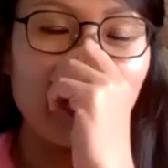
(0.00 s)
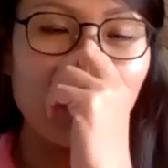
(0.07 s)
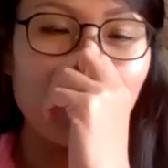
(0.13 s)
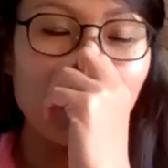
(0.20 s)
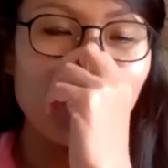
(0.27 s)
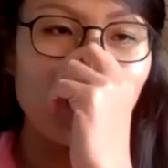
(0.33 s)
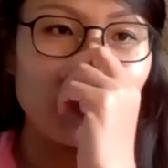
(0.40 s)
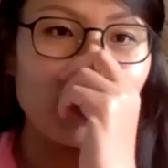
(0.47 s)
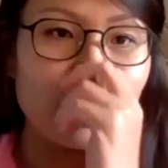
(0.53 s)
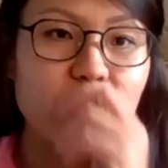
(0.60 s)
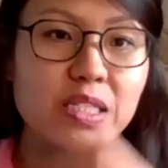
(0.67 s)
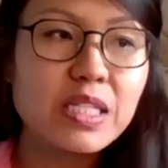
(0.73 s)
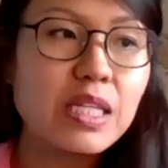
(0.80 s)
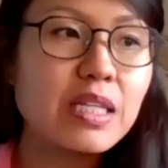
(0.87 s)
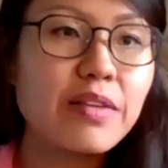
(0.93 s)
You know, you
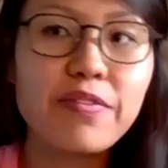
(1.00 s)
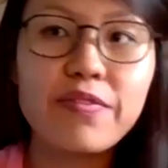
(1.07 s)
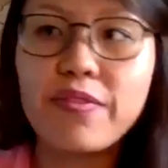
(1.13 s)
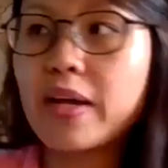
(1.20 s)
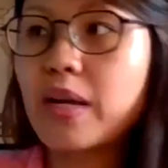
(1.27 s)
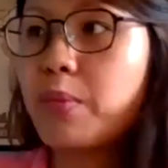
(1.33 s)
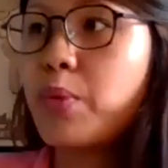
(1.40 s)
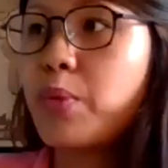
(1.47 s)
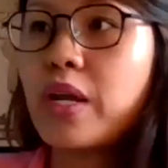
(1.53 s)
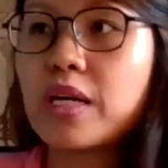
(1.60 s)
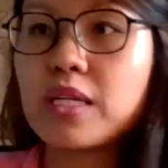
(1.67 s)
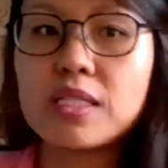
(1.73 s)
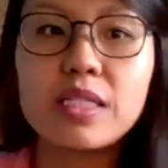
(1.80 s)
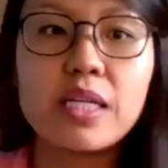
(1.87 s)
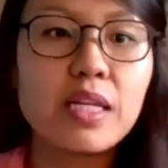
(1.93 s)
just need to find a
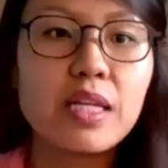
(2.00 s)
product and